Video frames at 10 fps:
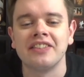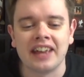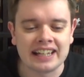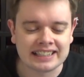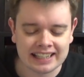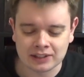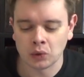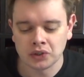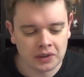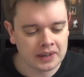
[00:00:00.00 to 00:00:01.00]
That is
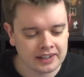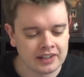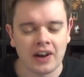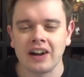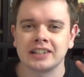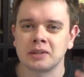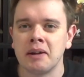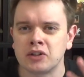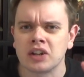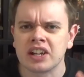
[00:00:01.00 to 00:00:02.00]
also a kind of
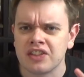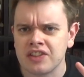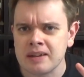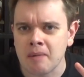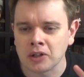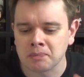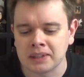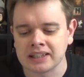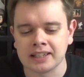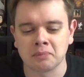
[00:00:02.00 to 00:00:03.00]
isometric theme
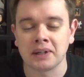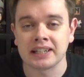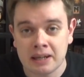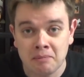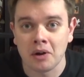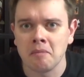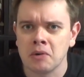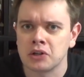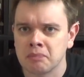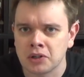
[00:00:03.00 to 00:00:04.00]
hospital inspired game, but a
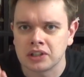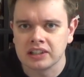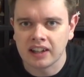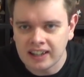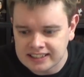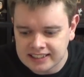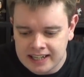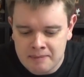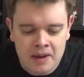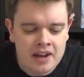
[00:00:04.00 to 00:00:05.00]
much, much lighter
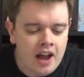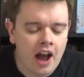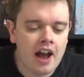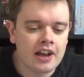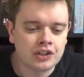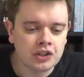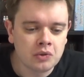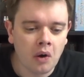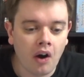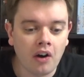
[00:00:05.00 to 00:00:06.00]
game. Uh,
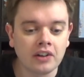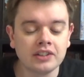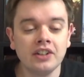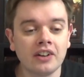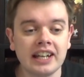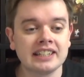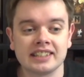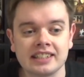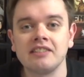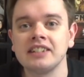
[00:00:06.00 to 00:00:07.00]
you are not
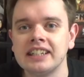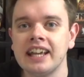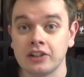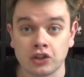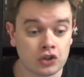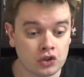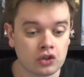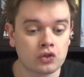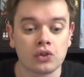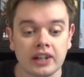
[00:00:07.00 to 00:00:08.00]
necessarily, yeah, just
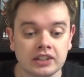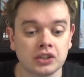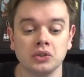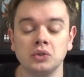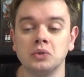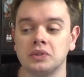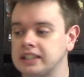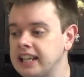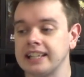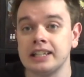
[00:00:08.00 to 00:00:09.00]
trying to
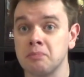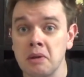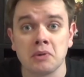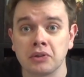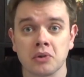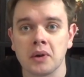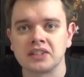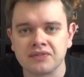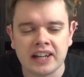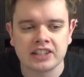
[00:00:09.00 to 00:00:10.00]
get these people through
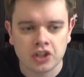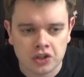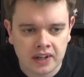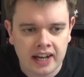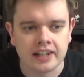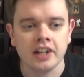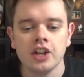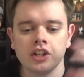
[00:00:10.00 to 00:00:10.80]
as fast as you can.